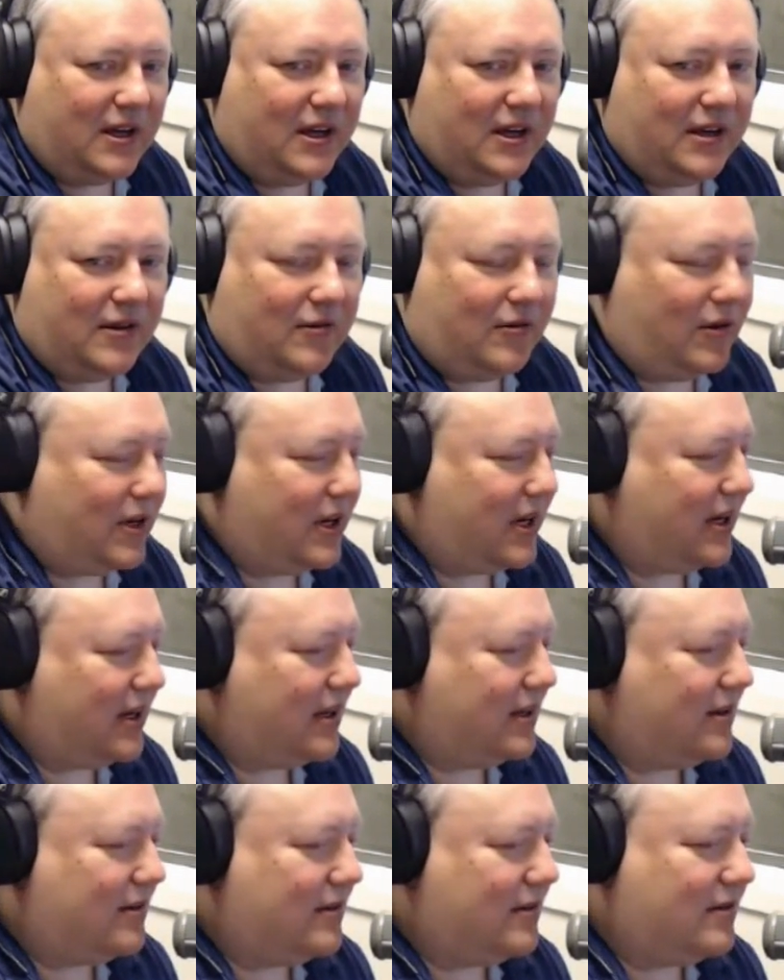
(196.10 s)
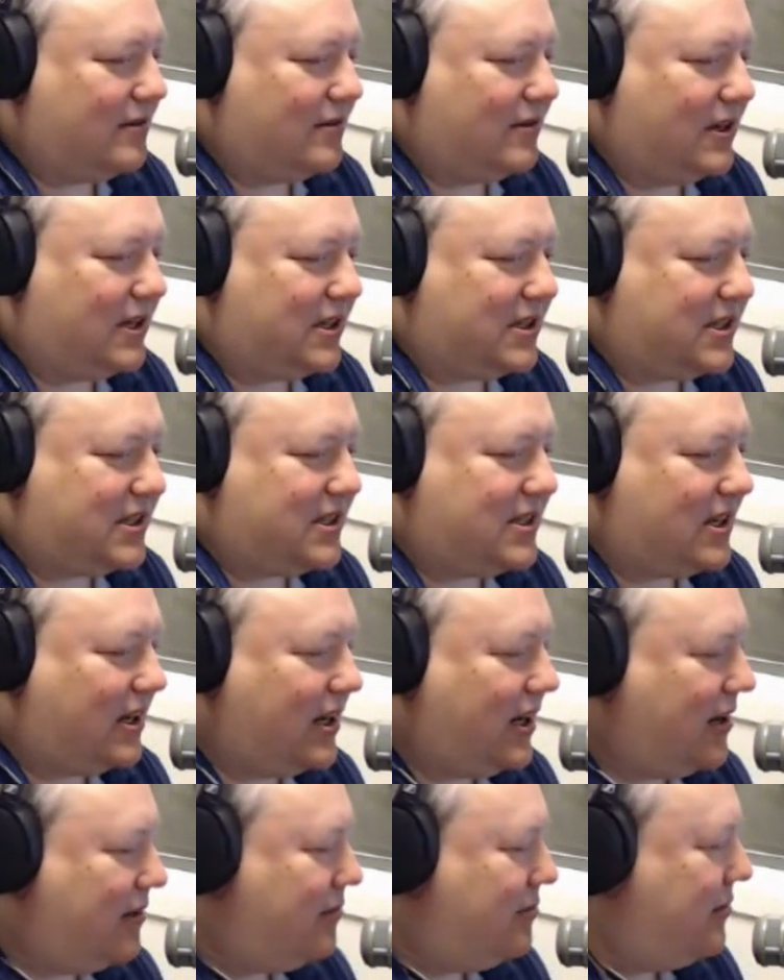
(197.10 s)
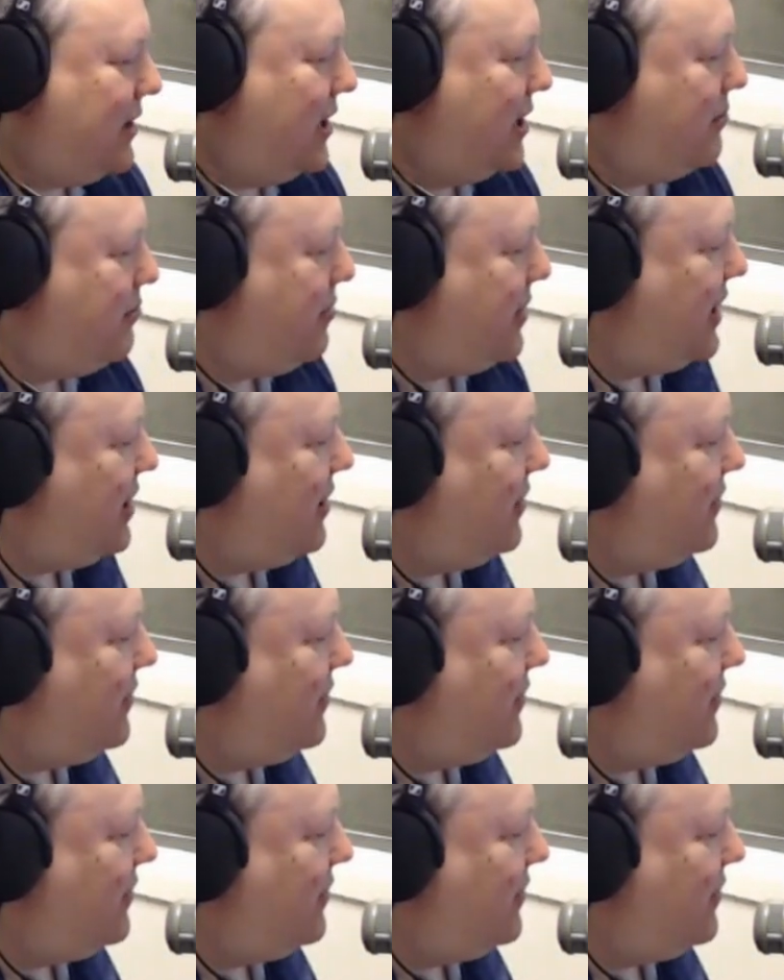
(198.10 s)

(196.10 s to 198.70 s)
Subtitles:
what a stunning bit of